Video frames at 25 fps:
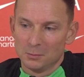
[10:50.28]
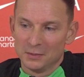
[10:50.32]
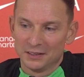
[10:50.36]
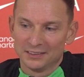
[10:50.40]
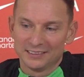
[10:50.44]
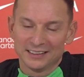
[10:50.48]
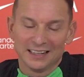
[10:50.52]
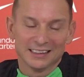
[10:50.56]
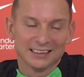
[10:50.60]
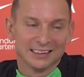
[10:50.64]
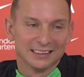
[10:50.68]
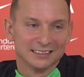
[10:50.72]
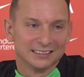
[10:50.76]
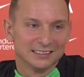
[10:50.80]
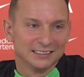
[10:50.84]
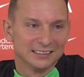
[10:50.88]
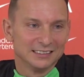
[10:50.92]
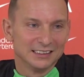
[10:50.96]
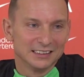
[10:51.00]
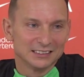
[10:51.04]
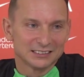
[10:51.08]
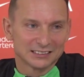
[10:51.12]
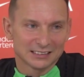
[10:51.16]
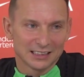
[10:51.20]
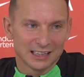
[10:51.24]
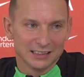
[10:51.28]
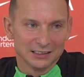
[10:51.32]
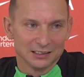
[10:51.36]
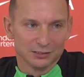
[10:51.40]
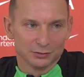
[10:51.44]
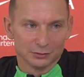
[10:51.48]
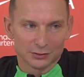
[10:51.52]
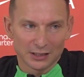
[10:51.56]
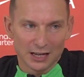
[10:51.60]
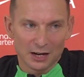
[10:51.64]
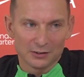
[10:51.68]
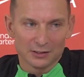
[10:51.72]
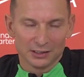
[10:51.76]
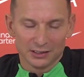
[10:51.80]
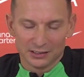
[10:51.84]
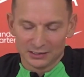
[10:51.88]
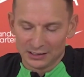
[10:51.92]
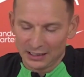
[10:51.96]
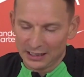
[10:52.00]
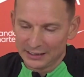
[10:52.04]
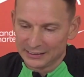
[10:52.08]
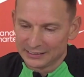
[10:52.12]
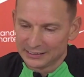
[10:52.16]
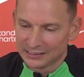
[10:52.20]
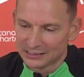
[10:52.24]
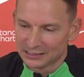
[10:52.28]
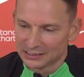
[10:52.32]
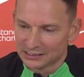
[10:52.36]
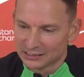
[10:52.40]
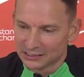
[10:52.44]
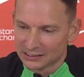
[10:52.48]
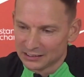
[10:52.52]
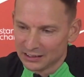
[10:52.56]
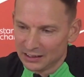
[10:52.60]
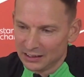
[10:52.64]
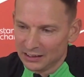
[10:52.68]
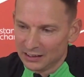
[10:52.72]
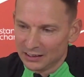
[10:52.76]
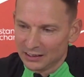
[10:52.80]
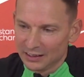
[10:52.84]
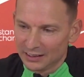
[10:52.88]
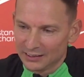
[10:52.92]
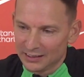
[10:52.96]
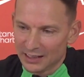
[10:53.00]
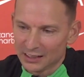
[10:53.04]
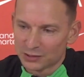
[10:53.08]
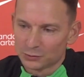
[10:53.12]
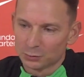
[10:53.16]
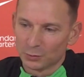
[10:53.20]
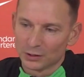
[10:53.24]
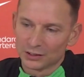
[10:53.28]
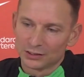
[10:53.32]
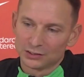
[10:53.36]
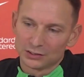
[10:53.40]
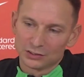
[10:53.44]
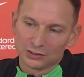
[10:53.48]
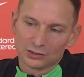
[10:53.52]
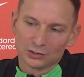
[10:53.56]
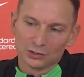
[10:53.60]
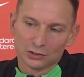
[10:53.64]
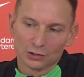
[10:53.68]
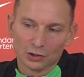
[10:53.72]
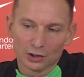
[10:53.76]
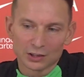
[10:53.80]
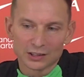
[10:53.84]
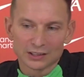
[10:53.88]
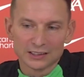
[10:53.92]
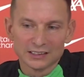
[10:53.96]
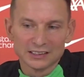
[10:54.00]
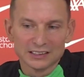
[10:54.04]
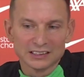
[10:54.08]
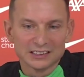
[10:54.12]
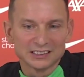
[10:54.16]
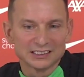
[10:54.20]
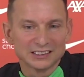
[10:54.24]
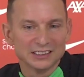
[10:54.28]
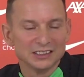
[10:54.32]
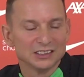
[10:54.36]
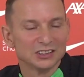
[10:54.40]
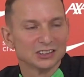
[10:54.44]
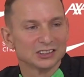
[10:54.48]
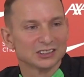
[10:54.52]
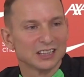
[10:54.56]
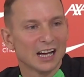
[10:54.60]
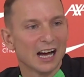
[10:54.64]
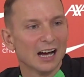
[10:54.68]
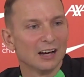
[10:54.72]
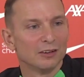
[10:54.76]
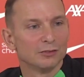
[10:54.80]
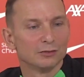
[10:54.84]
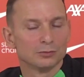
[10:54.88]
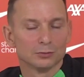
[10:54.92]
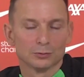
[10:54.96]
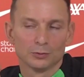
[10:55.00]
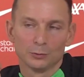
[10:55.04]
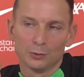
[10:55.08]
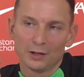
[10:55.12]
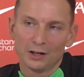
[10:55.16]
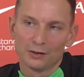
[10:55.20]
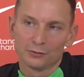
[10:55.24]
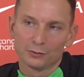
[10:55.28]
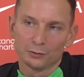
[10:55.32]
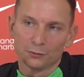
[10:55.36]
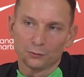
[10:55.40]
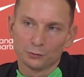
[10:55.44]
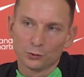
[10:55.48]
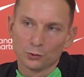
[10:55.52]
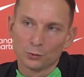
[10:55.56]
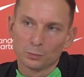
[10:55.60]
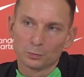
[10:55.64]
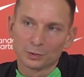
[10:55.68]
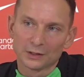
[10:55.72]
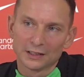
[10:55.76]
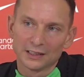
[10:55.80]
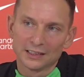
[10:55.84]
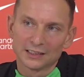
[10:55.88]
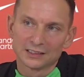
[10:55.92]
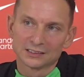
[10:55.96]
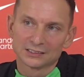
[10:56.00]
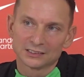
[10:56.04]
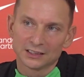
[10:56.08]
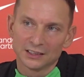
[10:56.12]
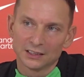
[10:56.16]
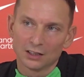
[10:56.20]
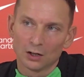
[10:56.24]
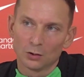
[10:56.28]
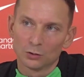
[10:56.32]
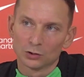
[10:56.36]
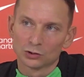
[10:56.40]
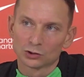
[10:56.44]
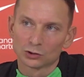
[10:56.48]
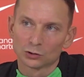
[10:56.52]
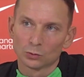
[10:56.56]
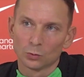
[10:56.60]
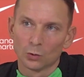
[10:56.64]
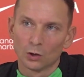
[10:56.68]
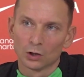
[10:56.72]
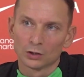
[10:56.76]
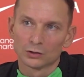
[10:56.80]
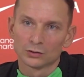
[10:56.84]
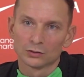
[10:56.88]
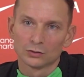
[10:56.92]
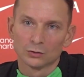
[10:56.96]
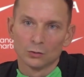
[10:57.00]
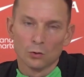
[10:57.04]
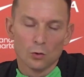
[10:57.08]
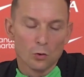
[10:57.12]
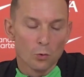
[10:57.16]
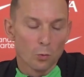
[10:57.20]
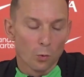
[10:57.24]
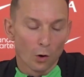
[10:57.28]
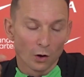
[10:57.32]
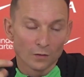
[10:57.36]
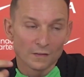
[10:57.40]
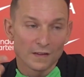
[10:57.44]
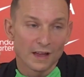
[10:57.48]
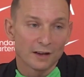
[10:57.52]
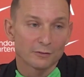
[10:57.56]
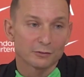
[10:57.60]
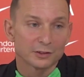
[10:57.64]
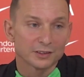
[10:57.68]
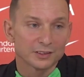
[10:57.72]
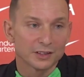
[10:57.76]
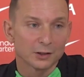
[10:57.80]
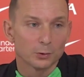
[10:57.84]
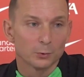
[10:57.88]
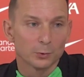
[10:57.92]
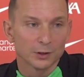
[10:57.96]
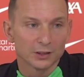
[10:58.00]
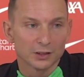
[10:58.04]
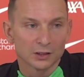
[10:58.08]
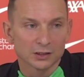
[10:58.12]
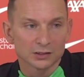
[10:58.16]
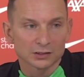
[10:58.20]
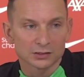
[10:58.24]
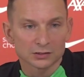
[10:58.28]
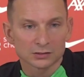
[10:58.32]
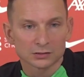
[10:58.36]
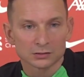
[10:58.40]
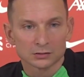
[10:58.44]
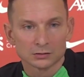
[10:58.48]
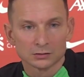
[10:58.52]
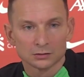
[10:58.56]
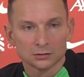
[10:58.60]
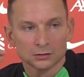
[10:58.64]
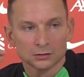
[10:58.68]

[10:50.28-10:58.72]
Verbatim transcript: mentality, this kind of carrot, like this. That's what luckily the seniors have. We have a few players in our squad who won everything with us.